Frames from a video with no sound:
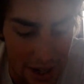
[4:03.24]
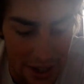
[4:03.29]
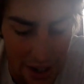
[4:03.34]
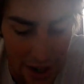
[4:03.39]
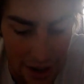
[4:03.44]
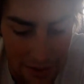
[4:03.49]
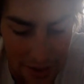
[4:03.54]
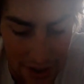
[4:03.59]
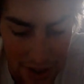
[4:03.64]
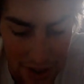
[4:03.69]
a
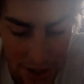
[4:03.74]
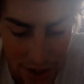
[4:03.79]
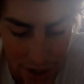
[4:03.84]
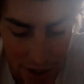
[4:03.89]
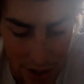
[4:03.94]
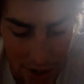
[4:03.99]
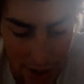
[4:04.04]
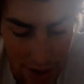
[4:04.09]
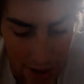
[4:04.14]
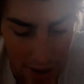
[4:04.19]

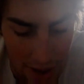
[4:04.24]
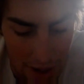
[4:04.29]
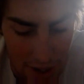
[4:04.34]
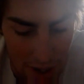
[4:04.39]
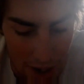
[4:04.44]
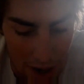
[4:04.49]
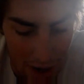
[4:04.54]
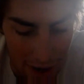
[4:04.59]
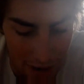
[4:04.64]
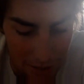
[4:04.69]
definition
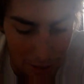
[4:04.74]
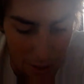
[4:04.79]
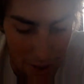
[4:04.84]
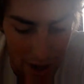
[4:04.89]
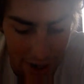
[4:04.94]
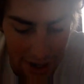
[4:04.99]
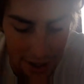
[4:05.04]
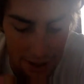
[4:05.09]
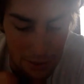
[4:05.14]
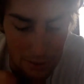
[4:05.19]
of
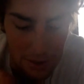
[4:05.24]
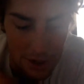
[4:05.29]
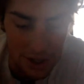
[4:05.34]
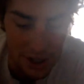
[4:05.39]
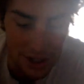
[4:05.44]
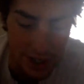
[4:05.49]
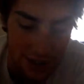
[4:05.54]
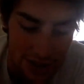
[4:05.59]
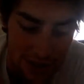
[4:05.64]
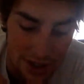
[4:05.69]
writing, which
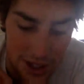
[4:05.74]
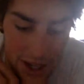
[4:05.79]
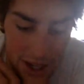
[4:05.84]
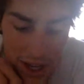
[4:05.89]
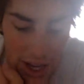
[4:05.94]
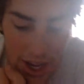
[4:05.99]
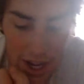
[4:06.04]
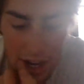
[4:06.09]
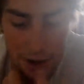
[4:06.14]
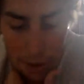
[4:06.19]
is
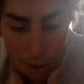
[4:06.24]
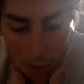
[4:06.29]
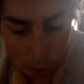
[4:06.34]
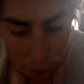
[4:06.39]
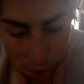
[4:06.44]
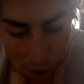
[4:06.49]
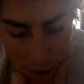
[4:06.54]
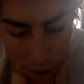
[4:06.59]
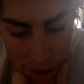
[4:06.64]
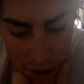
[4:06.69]
an
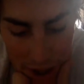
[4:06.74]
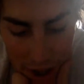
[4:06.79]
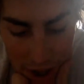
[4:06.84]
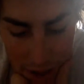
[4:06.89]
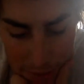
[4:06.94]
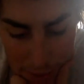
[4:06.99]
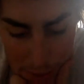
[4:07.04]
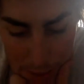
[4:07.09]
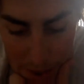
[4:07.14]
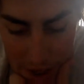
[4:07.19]
order,
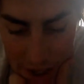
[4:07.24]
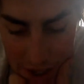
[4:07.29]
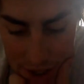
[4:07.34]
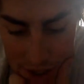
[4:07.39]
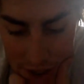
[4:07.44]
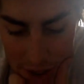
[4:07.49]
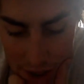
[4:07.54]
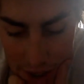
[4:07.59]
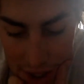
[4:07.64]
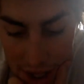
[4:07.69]

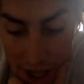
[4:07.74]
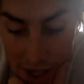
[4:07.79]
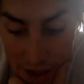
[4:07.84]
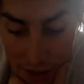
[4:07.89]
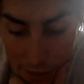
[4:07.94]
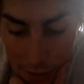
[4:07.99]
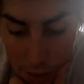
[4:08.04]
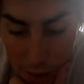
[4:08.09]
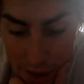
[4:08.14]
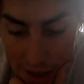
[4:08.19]
confirmation,
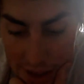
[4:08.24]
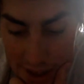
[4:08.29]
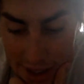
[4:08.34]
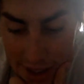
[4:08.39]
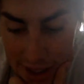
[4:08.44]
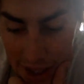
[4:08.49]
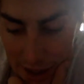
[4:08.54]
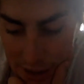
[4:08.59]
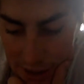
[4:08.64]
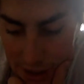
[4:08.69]
invoice,
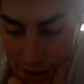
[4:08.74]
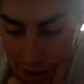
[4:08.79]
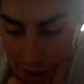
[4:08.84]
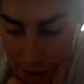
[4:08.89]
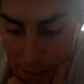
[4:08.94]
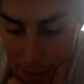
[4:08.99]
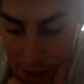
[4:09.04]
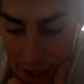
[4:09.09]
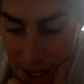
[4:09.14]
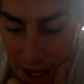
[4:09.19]
sales
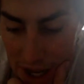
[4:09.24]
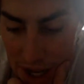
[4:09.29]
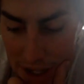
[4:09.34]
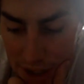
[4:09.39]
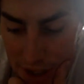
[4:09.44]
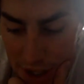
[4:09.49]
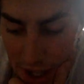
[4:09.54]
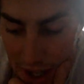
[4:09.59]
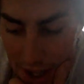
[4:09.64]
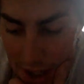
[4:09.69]
slip,
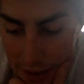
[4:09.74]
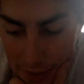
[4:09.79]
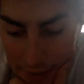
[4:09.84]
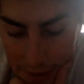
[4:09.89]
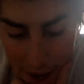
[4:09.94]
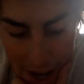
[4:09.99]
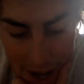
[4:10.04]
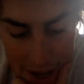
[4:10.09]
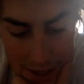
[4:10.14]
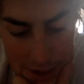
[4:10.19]
check,
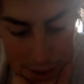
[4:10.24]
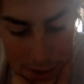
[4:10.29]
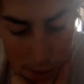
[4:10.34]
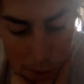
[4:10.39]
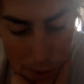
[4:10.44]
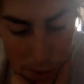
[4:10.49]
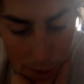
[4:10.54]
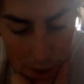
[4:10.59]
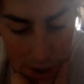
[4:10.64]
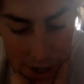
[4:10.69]
fax,
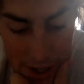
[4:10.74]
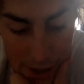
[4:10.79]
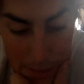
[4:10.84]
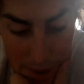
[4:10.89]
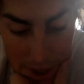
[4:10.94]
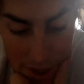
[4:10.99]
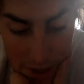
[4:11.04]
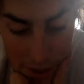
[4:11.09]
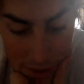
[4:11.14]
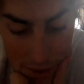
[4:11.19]
or
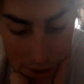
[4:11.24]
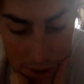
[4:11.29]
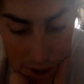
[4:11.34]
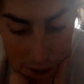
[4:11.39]
email.